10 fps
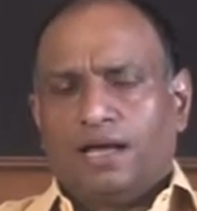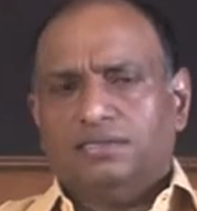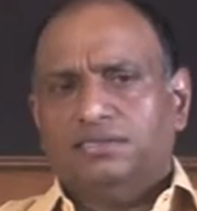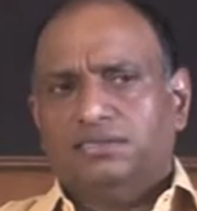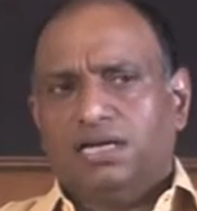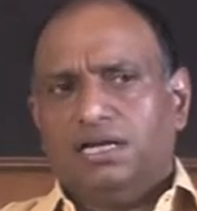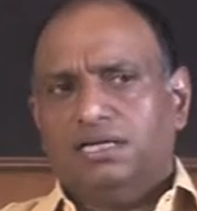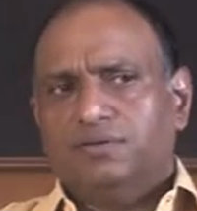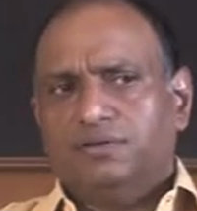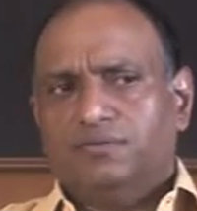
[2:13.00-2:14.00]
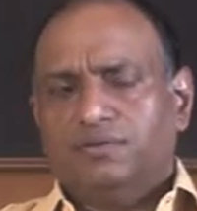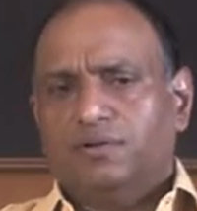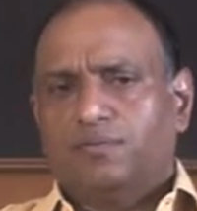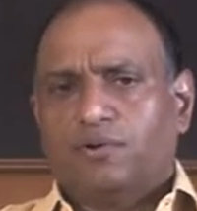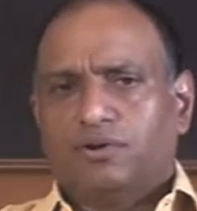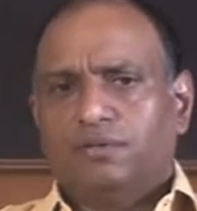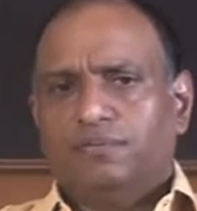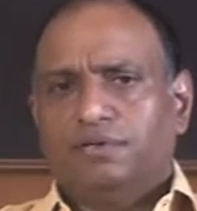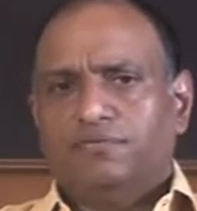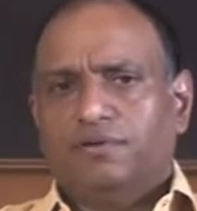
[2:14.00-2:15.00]
As a child, we are brought
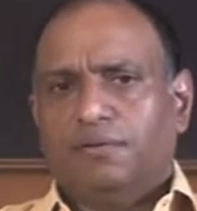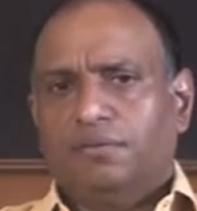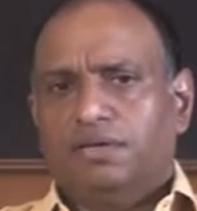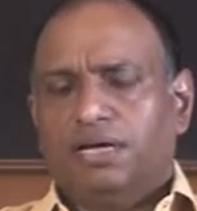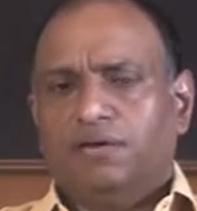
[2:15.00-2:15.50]
up in a family